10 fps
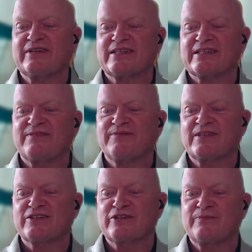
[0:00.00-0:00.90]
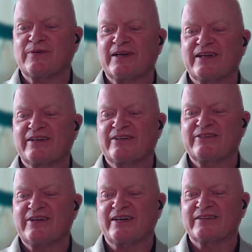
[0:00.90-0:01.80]
that something's complete and
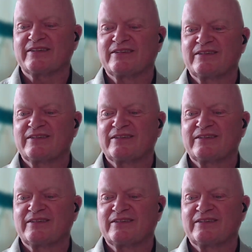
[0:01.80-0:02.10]
correct?